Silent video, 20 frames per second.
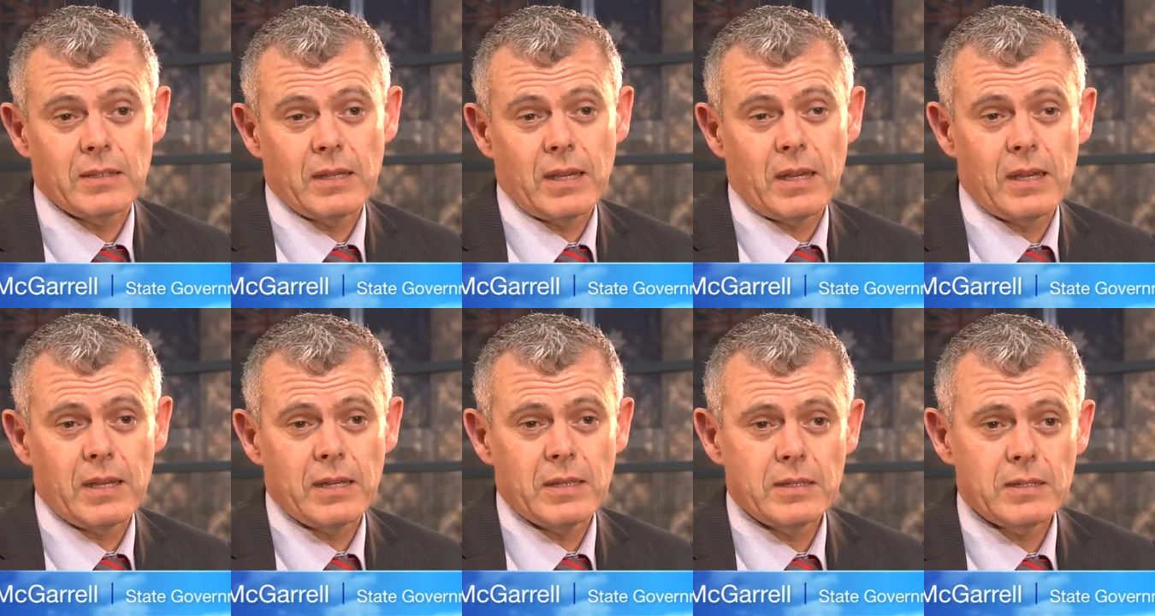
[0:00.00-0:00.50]

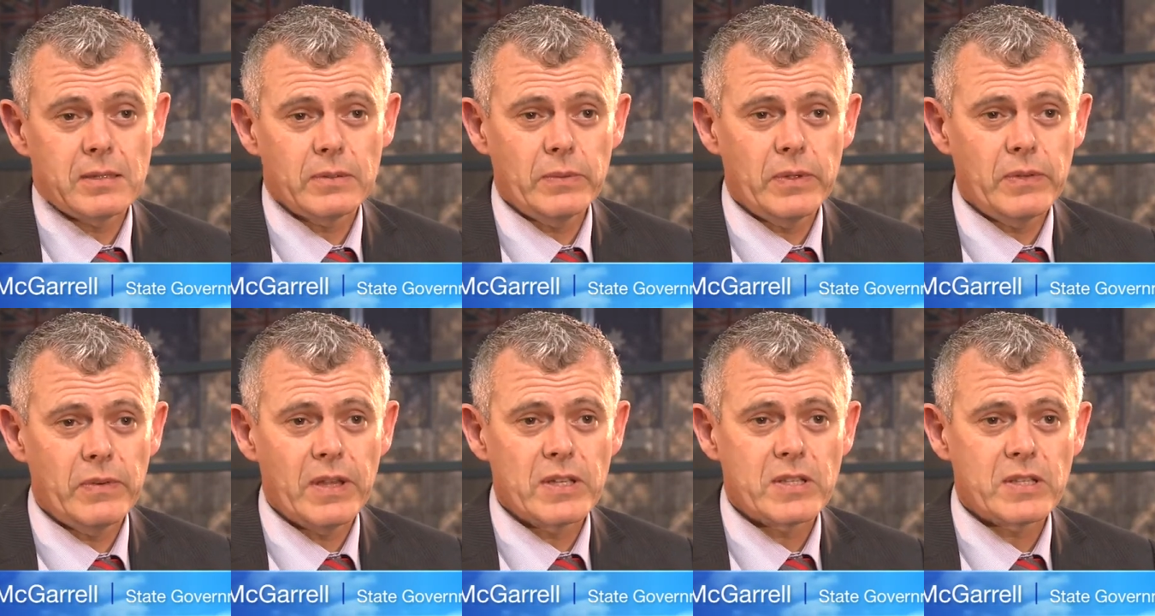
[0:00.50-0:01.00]
and
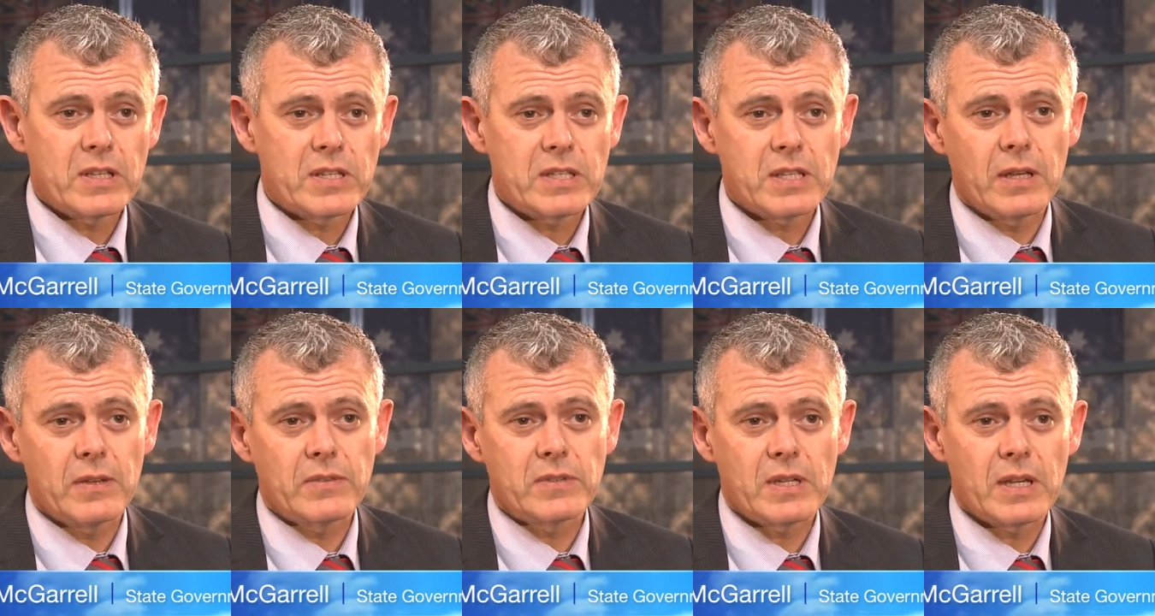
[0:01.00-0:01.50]
we rated
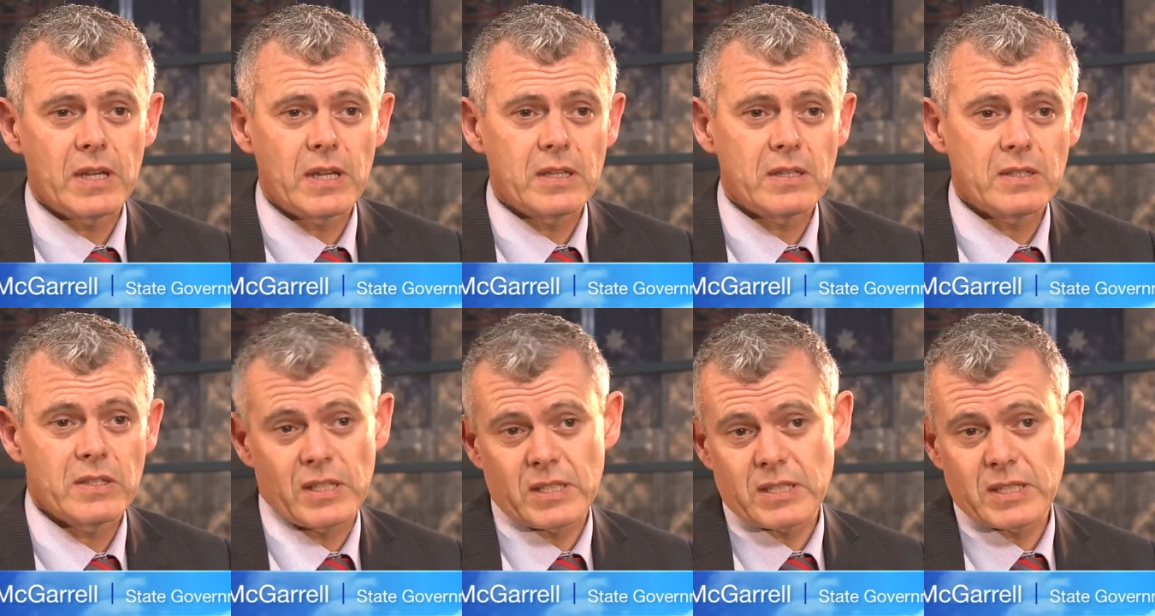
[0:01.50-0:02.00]
ourselves
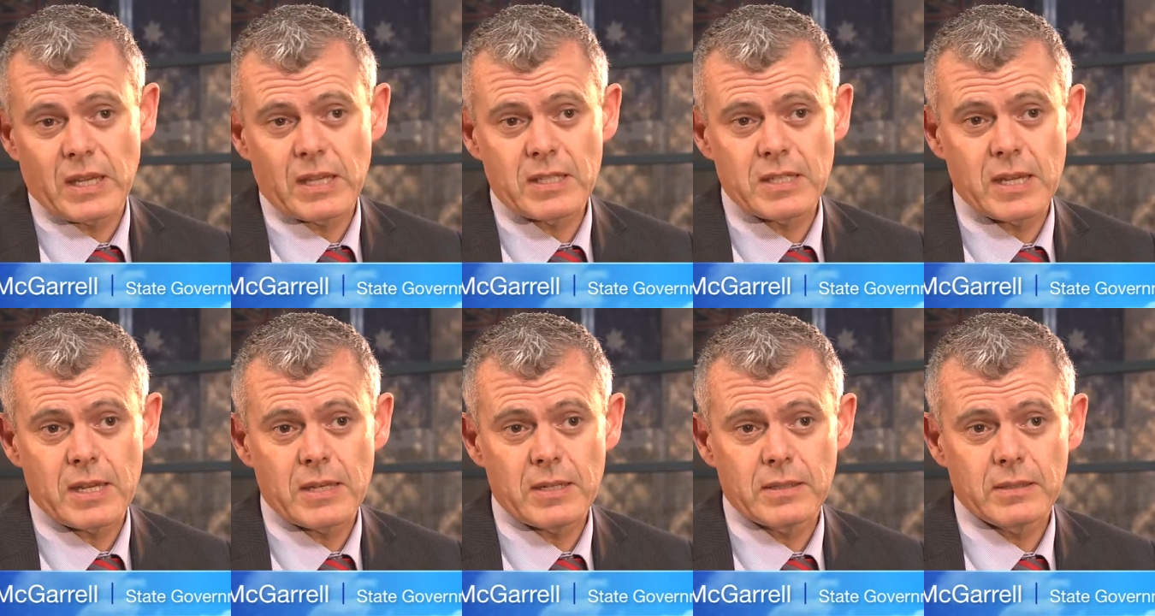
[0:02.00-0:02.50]
at 6 out of
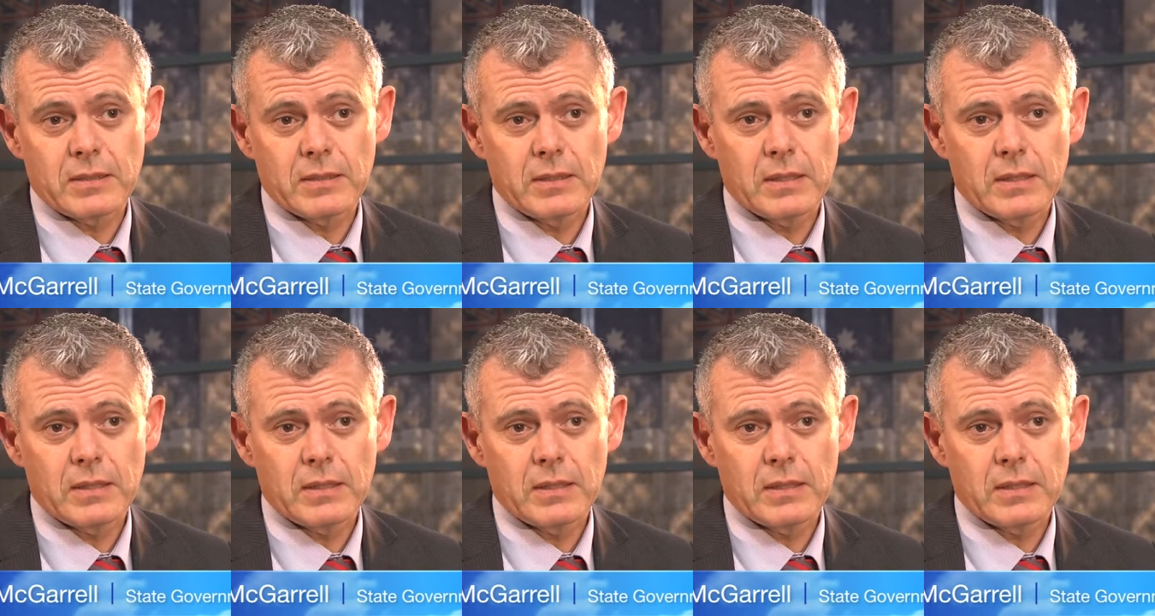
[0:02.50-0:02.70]
10.